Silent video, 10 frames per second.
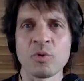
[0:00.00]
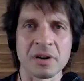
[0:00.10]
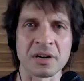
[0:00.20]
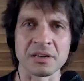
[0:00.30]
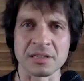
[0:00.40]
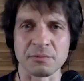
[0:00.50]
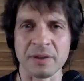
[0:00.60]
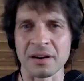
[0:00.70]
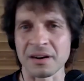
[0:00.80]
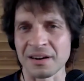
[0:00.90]
words
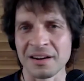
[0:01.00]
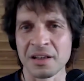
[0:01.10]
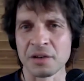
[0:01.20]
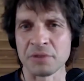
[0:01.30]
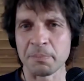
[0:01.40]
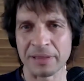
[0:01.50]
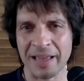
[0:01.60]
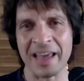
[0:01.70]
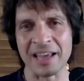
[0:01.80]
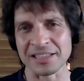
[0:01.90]
were
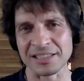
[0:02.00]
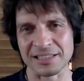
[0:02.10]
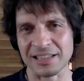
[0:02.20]
replaced,